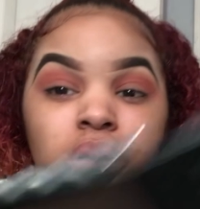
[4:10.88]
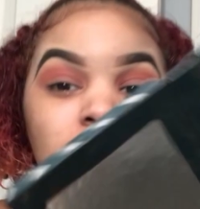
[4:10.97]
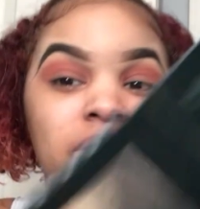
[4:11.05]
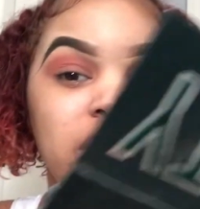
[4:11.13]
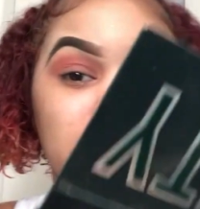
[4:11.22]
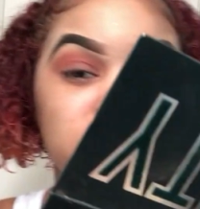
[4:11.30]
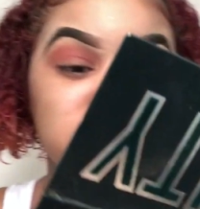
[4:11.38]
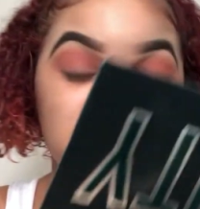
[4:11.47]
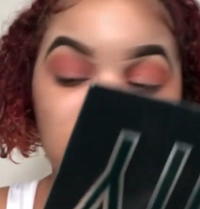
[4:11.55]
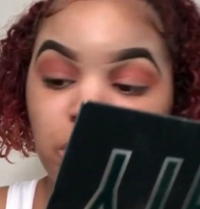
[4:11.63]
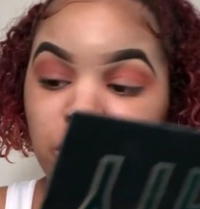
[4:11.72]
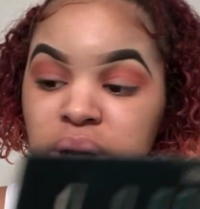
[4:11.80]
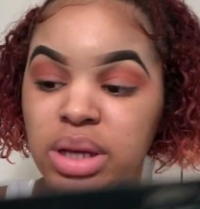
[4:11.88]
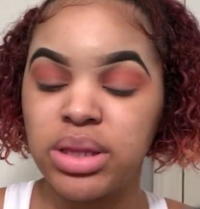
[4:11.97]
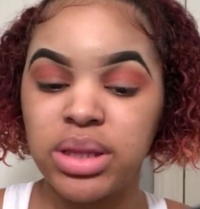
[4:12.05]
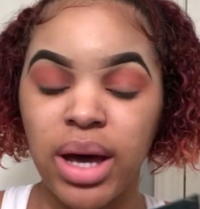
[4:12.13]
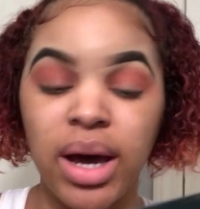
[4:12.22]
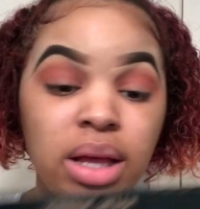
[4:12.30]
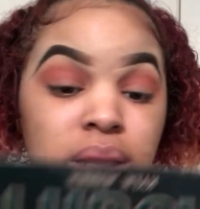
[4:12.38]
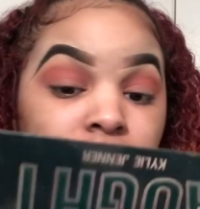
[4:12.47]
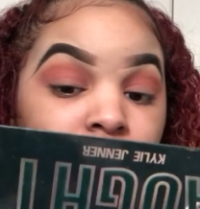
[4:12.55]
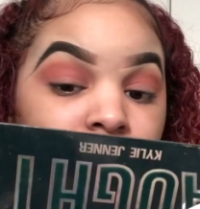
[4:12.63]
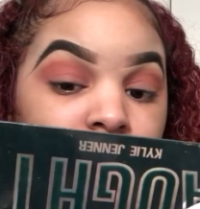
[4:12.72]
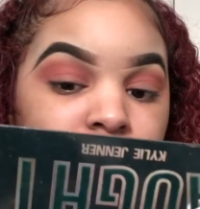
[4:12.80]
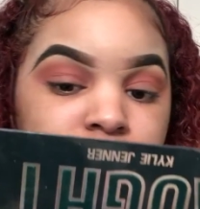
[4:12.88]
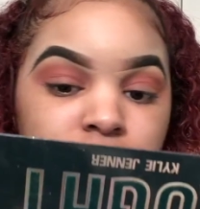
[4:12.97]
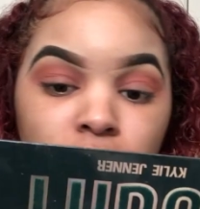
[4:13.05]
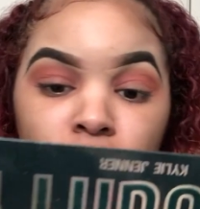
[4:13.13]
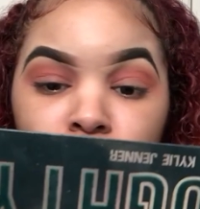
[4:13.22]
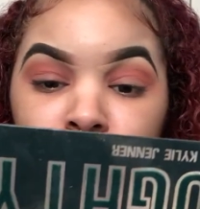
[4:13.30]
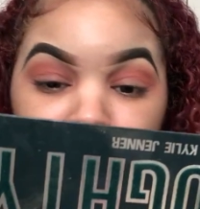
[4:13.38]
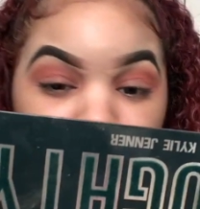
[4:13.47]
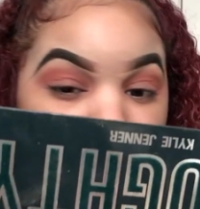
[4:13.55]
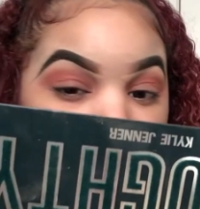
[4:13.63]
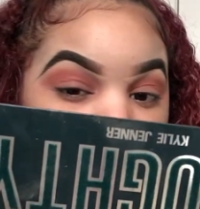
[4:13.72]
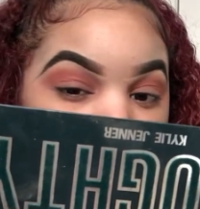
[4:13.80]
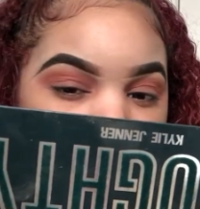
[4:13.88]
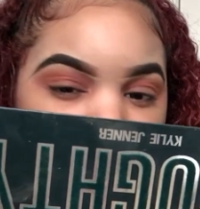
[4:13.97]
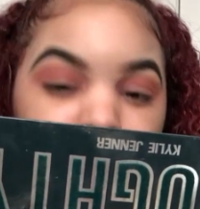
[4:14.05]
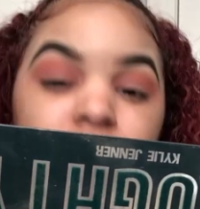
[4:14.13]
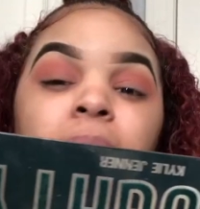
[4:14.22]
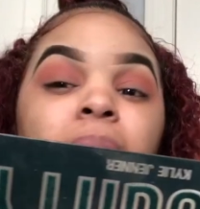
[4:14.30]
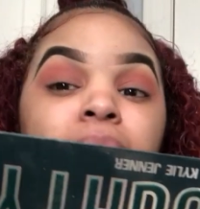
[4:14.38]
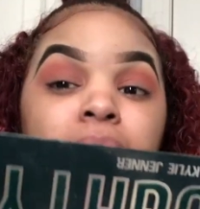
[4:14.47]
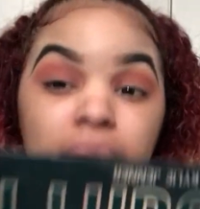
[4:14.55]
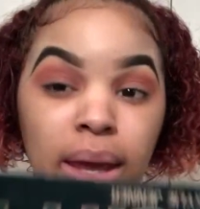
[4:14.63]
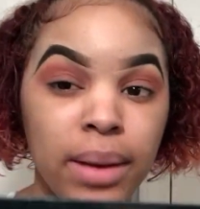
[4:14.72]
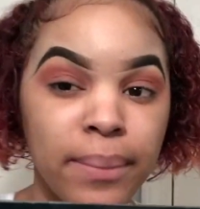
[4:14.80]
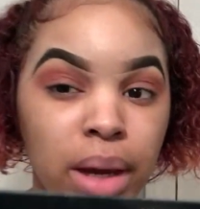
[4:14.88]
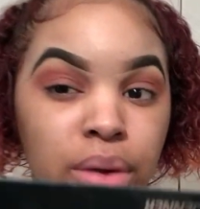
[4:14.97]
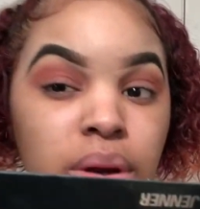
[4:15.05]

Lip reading: All right, and then I'm just gonna put that like kind of in my